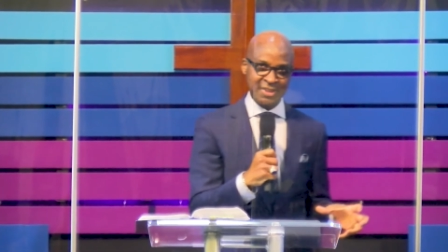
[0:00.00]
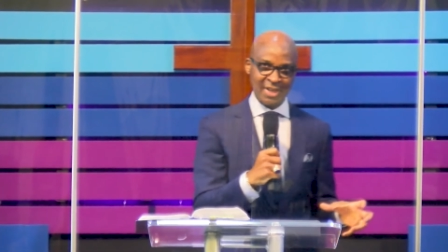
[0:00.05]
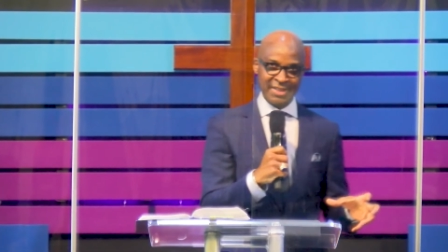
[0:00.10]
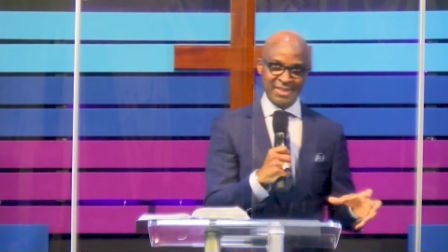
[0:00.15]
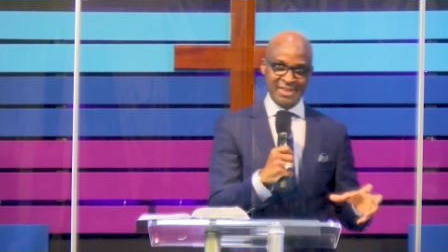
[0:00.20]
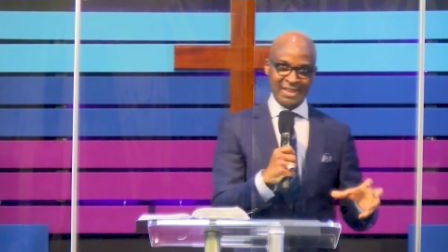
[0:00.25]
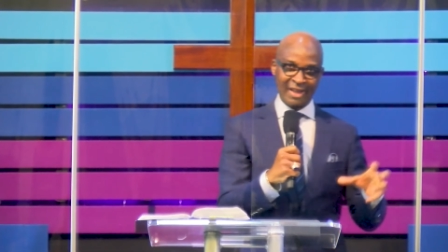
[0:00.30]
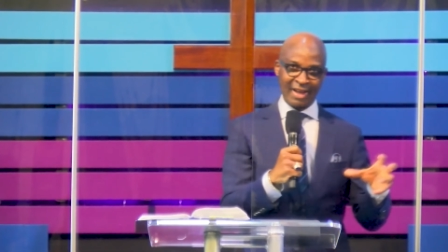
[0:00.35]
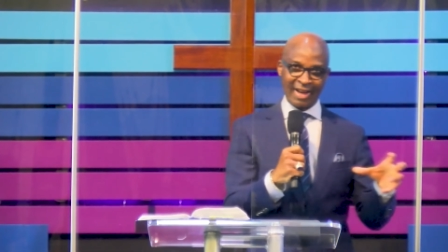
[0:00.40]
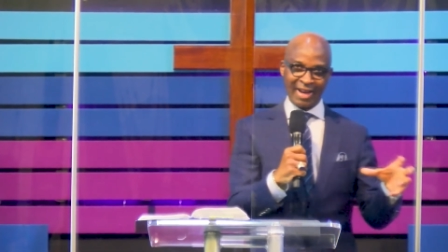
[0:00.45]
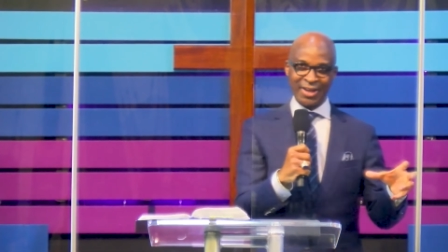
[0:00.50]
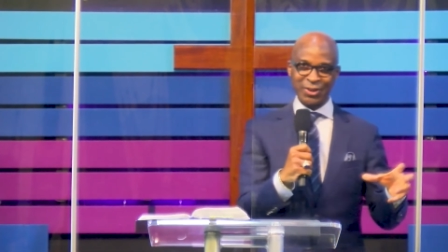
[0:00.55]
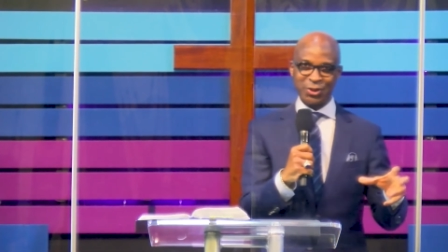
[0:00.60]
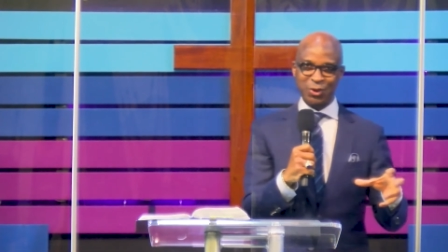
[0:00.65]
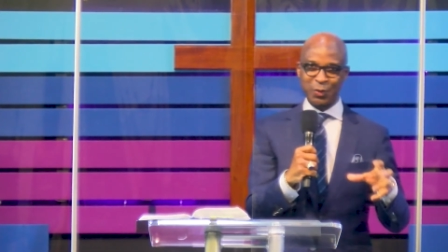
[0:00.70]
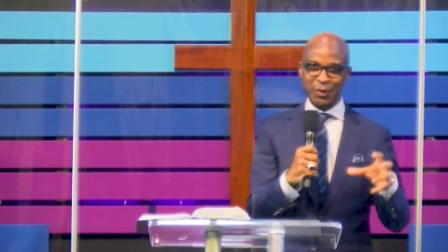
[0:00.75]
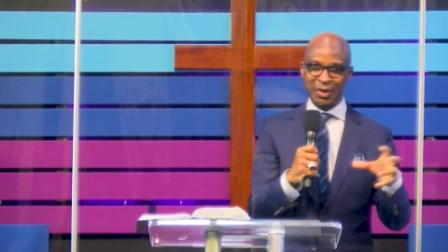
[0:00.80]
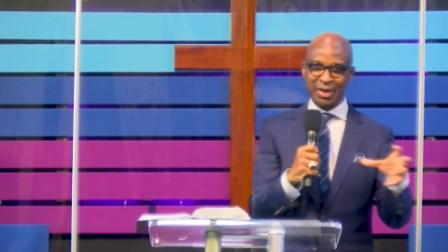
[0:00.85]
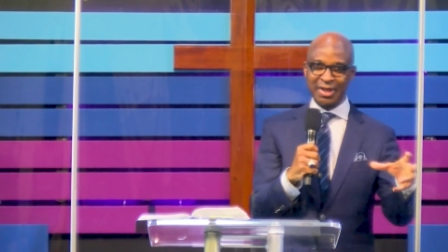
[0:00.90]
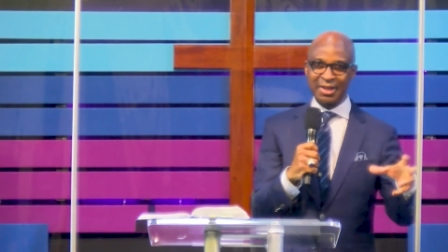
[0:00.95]
I said last
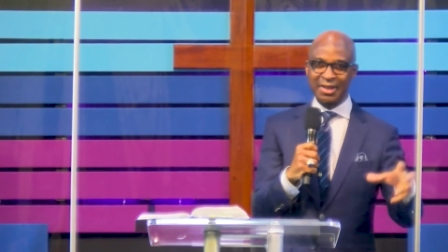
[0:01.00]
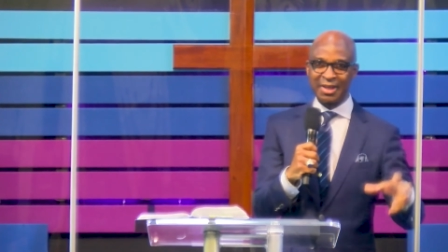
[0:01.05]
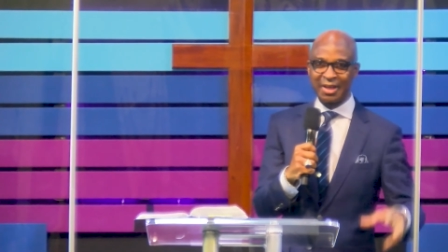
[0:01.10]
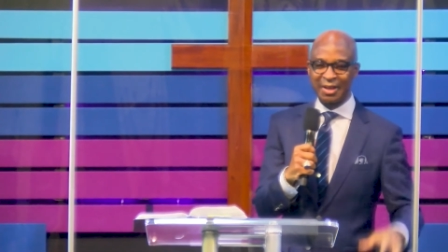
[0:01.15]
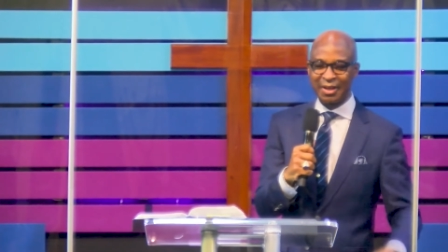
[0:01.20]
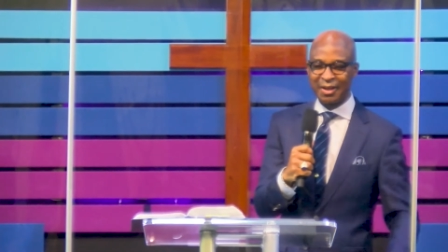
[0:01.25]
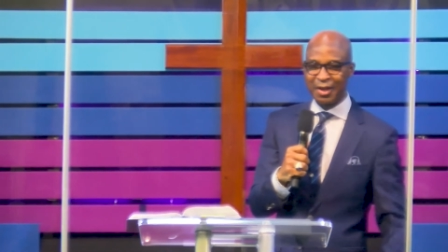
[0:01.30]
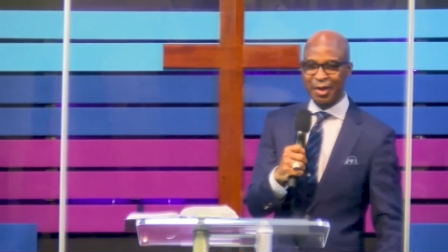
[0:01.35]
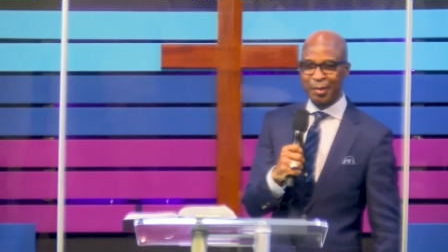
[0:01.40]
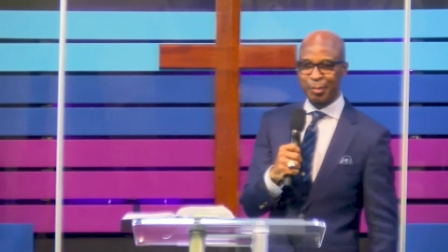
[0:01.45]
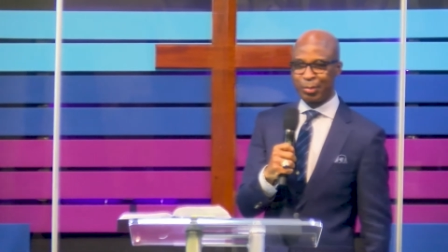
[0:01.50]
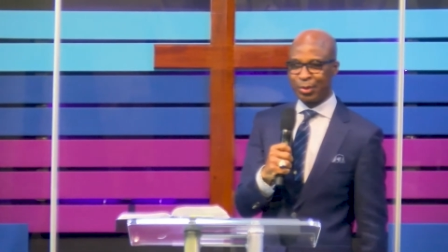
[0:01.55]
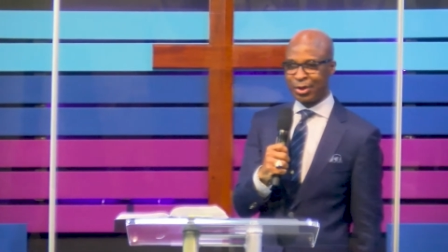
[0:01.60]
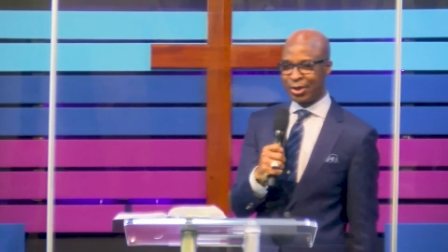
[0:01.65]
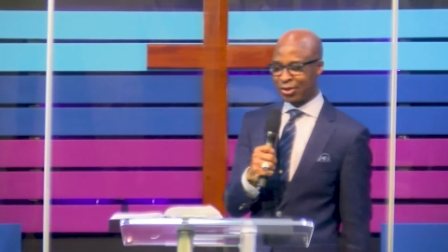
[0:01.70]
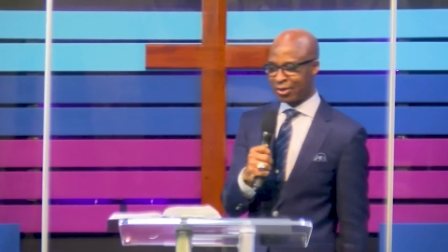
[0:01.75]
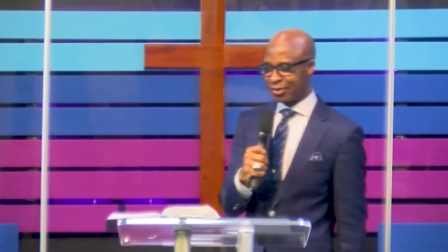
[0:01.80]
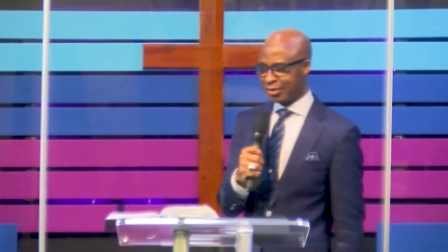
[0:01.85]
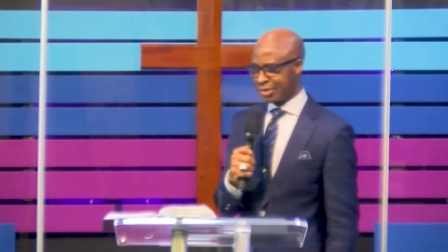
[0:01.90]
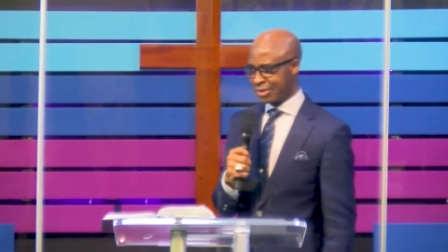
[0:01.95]
week and put
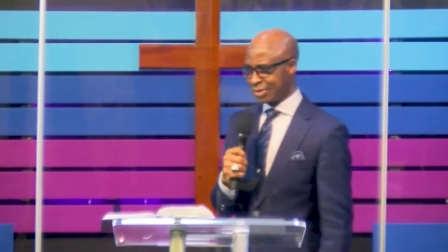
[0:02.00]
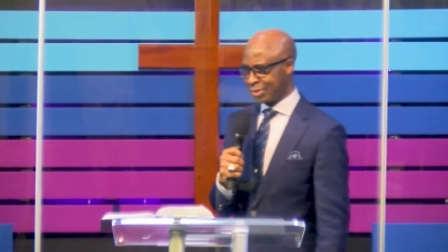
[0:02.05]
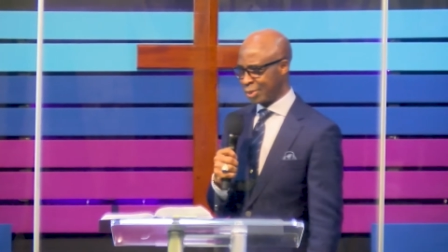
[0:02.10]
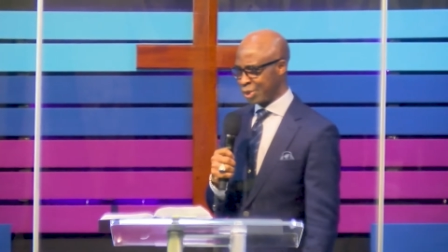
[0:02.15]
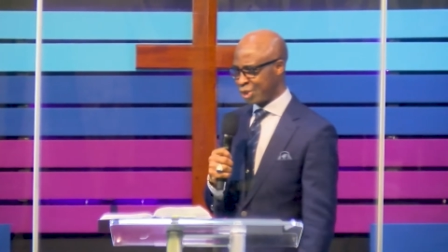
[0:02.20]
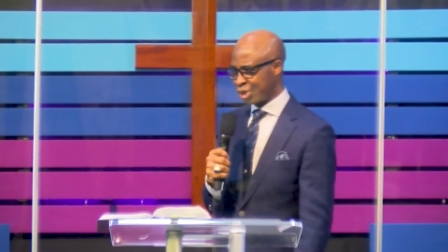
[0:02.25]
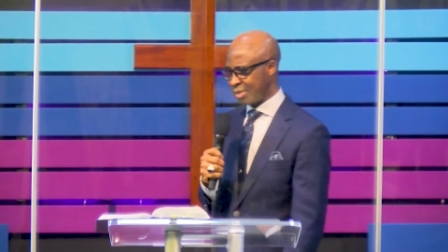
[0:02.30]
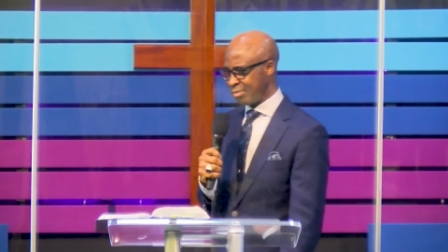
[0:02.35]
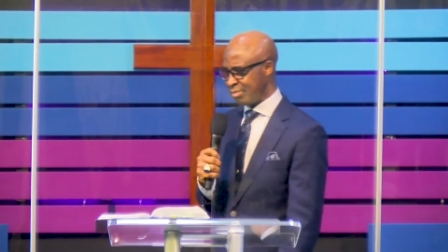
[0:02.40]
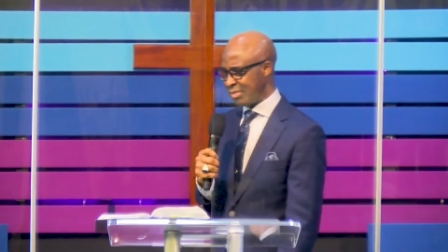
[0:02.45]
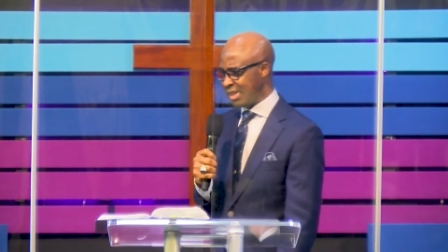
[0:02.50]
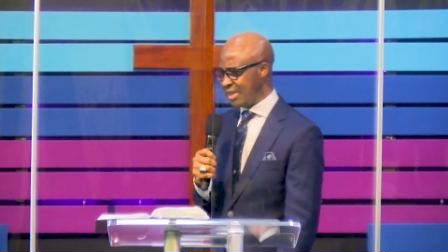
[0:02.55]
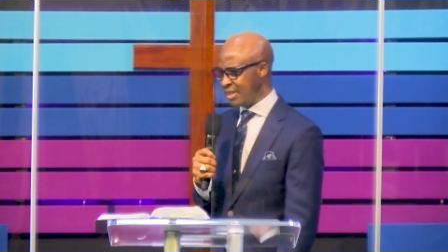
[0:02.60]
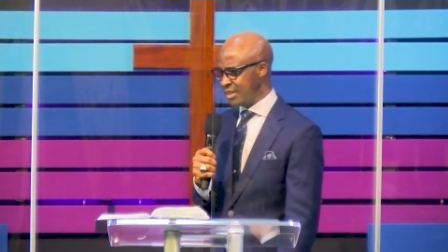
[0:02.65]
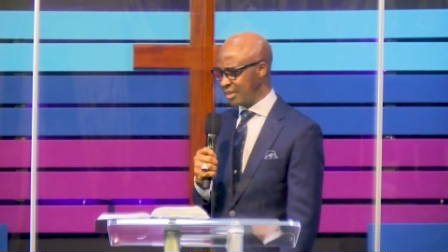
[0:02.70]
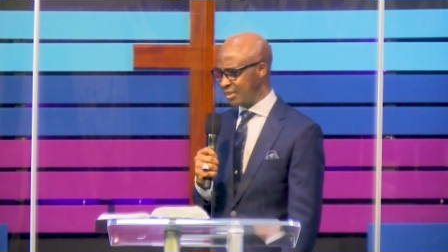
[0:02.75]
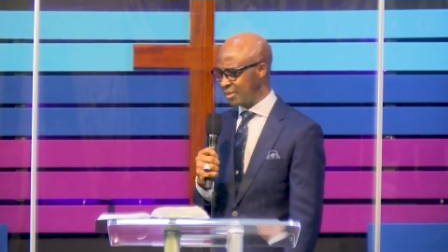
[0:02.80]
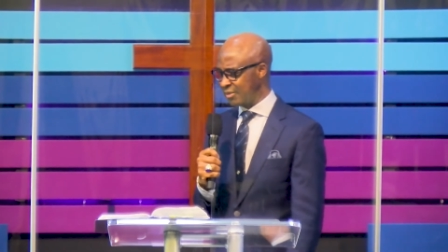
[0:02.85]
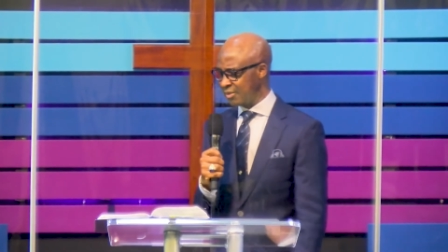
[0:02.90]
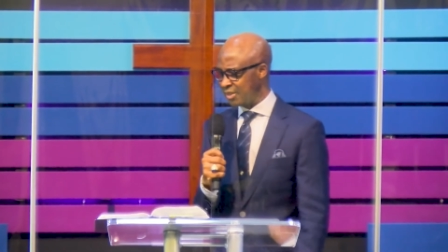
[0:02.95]
it on the social
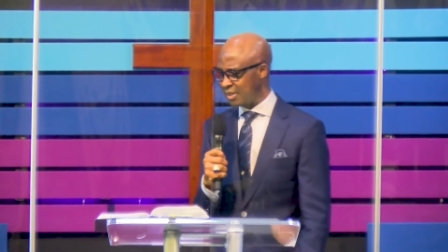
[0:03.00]
media.